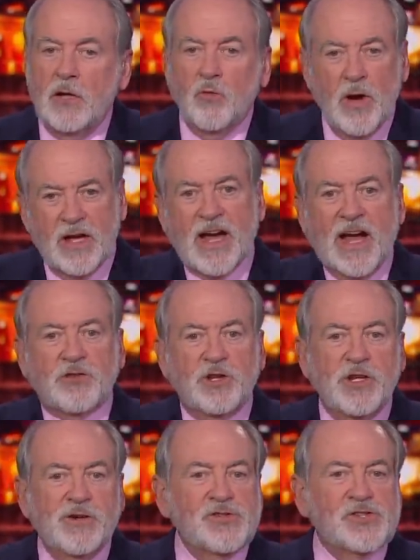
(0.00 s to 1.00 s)
we got the
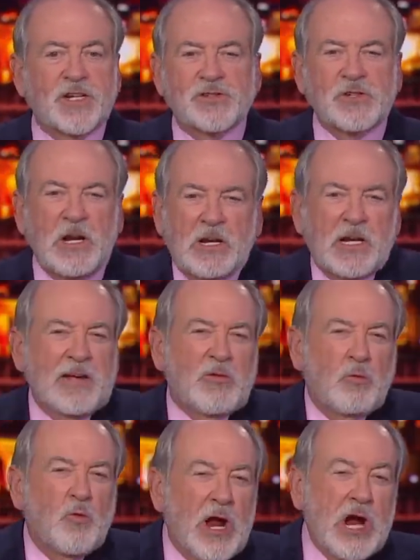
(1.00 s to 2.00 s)
news that's going to leave
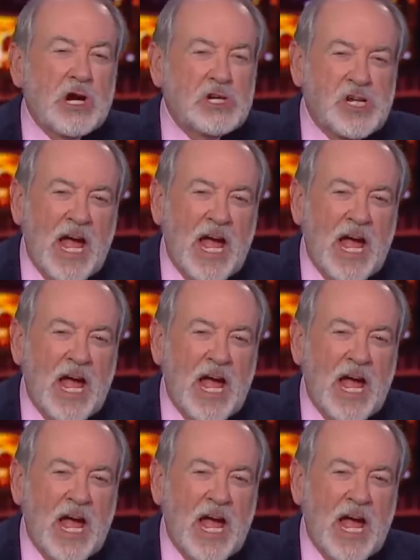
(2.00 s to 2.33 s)
a weird